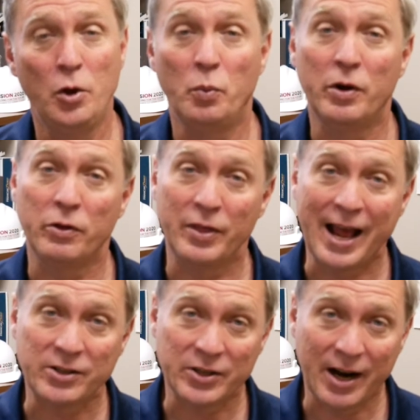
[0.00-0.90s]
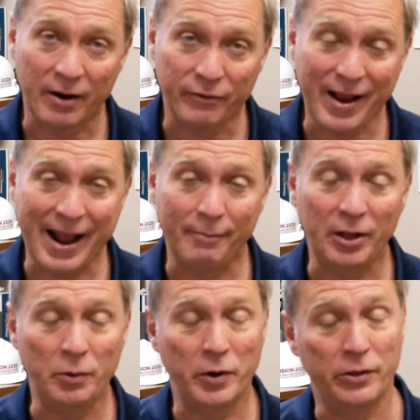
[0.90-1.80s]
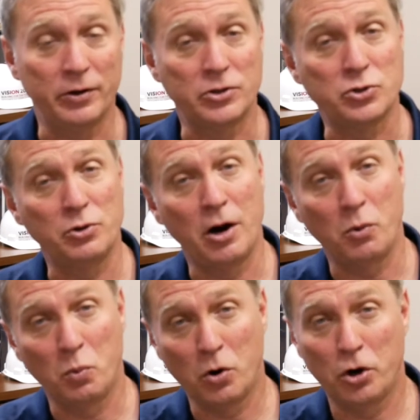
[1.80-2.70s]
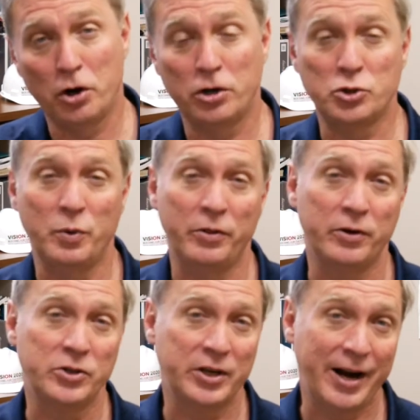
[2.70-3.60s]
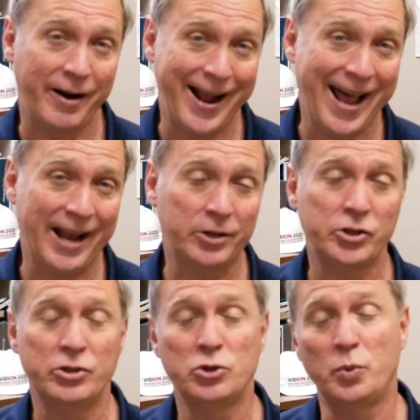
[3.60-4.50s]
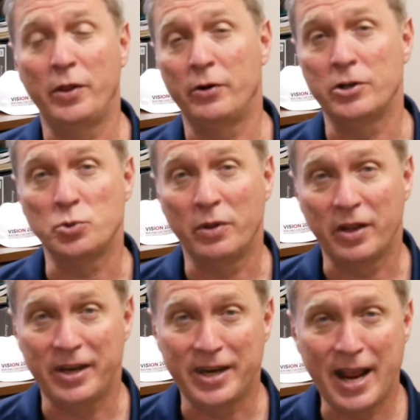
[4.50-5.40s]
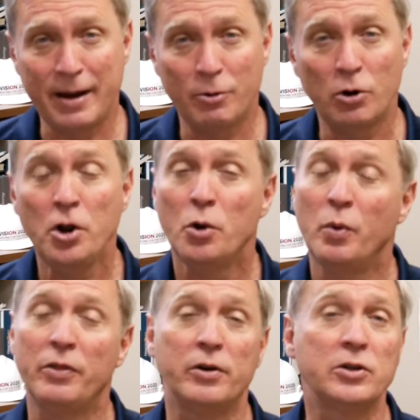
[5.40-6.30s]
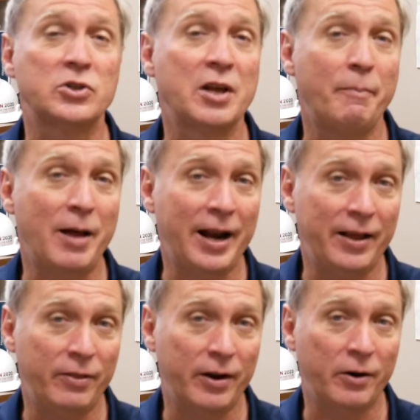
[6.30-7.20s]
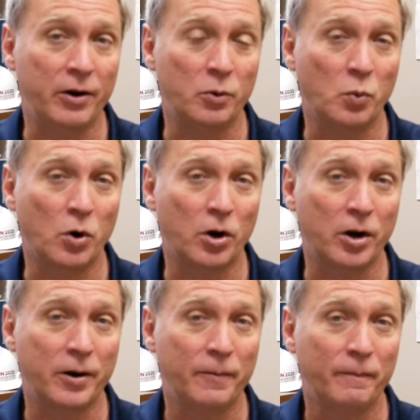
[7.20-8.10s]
Whether that's in our family, whether it's through our words, whether it's in our actions, whether it's with a neighbor, whether it's somebody there at work.